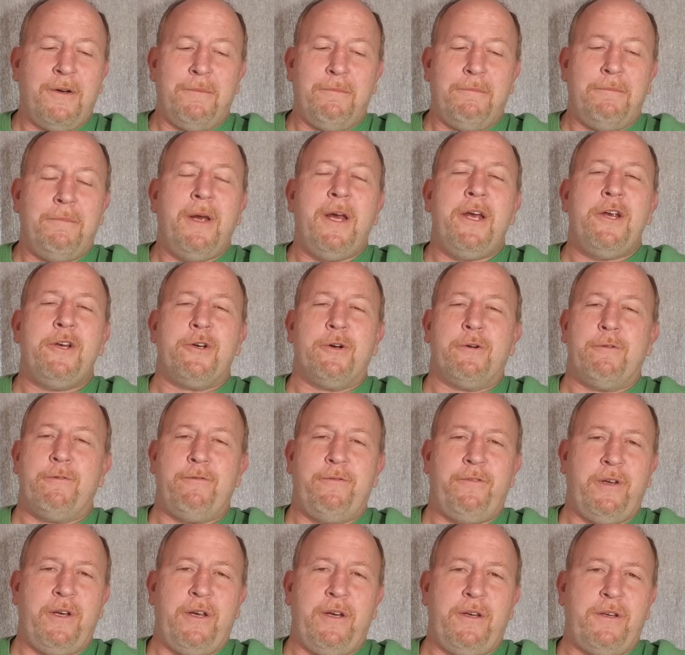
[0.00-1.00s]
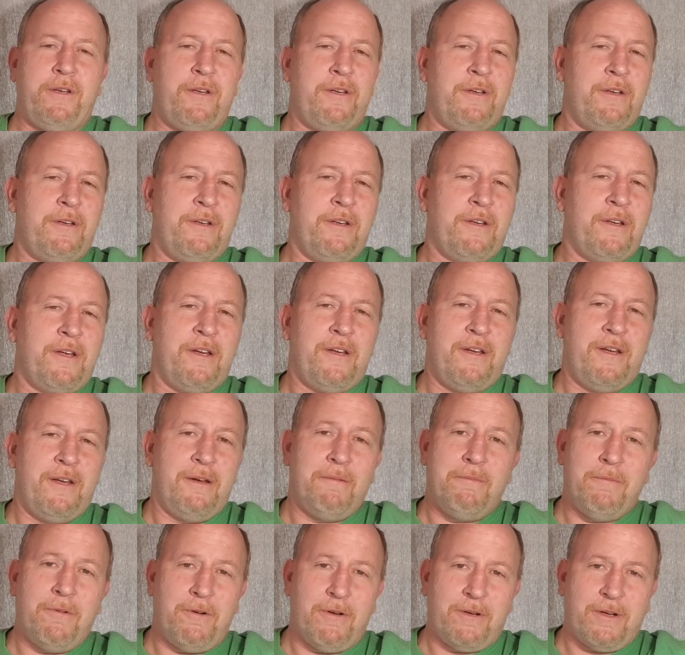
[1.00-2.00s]
major feat to get
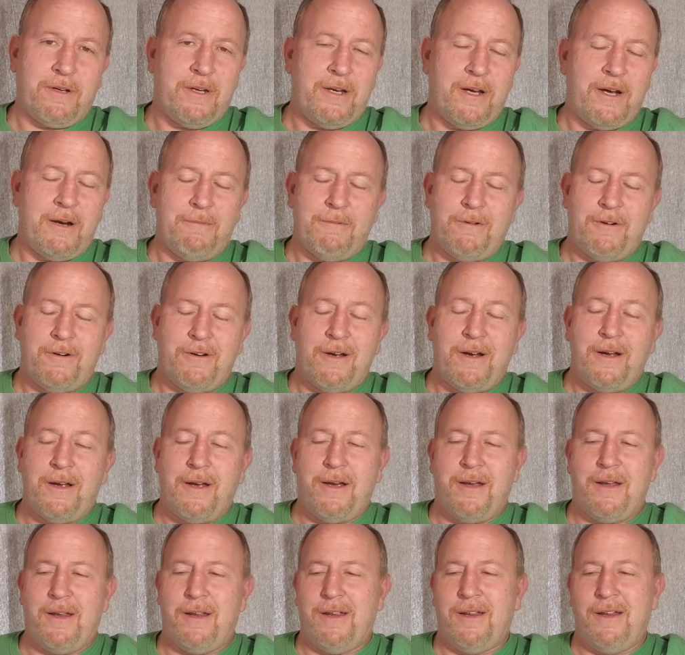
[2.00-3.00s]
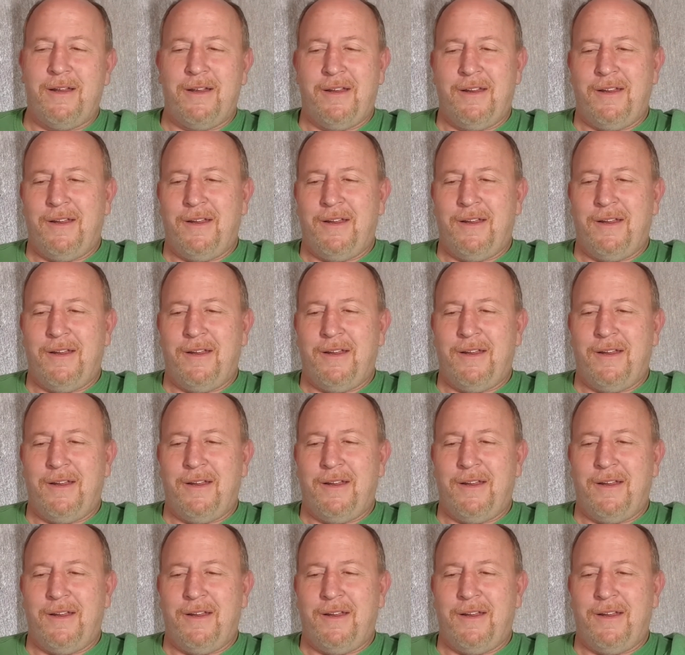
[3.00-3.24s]
him on camera.